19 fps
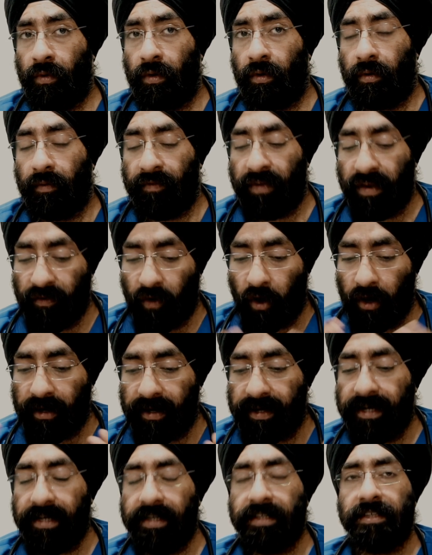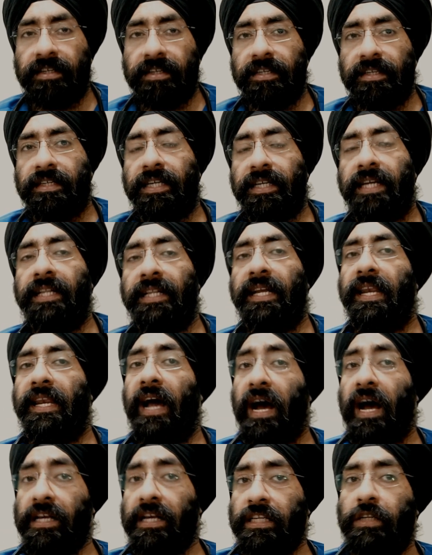We have already discussed in the
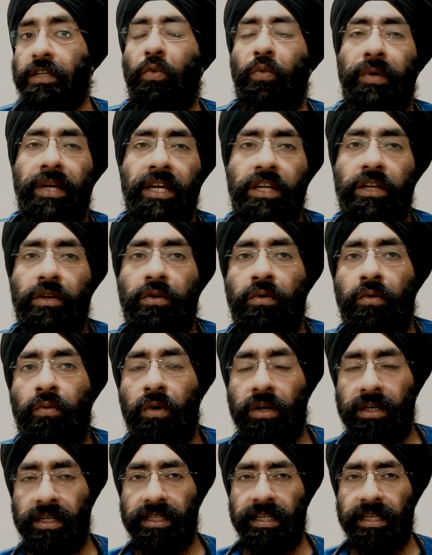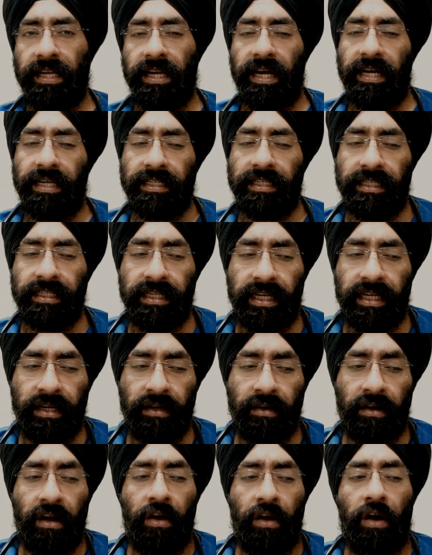last video what is
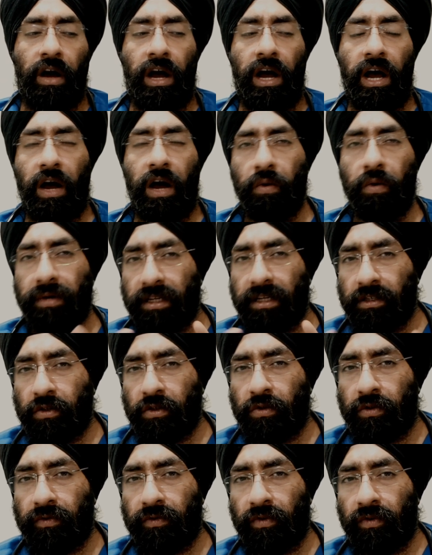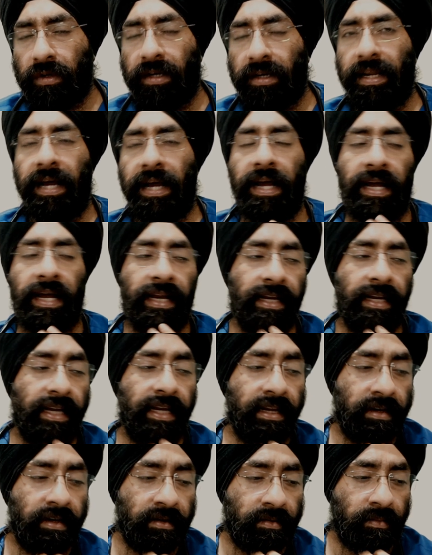L-arginine, how it is useful and
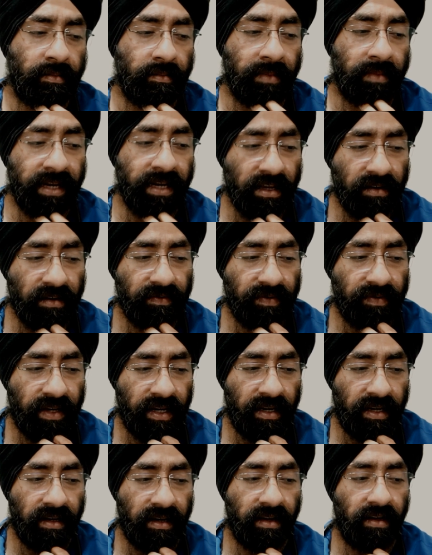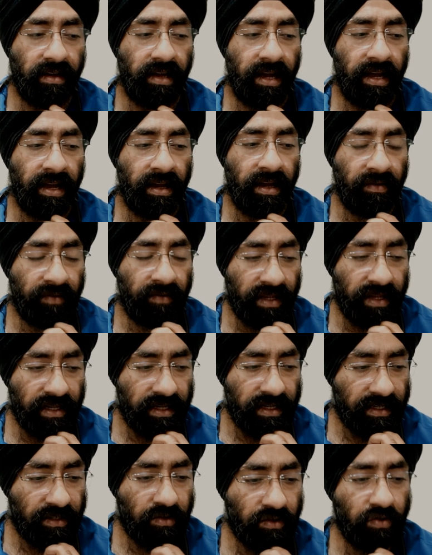in medical field, and whether
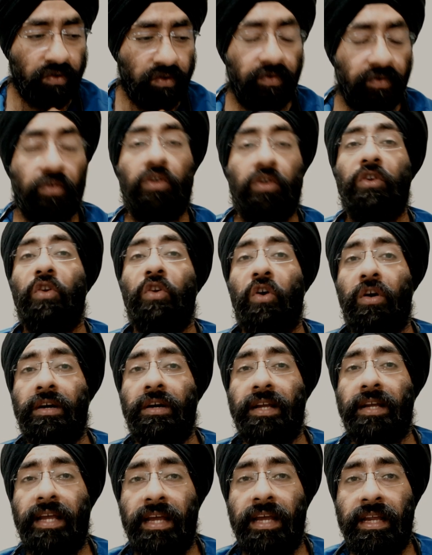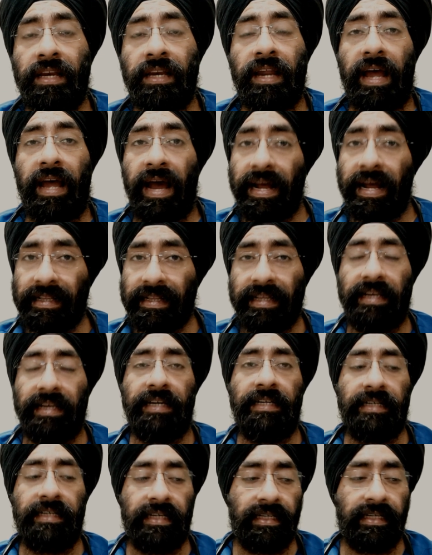it is useful or not in
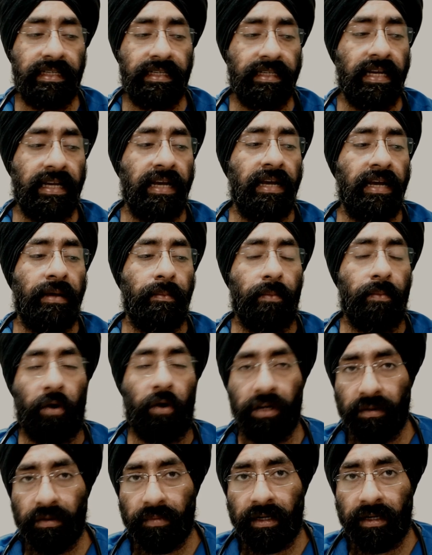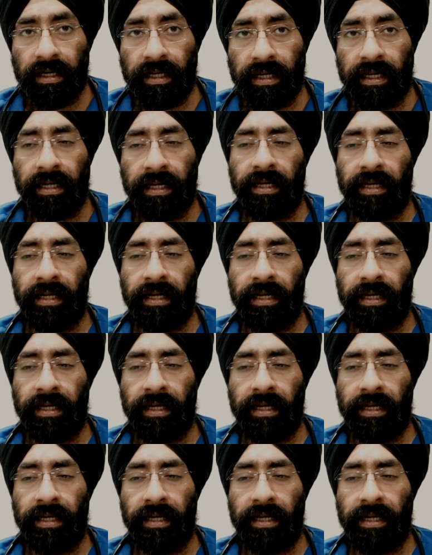athletics, bodybuilding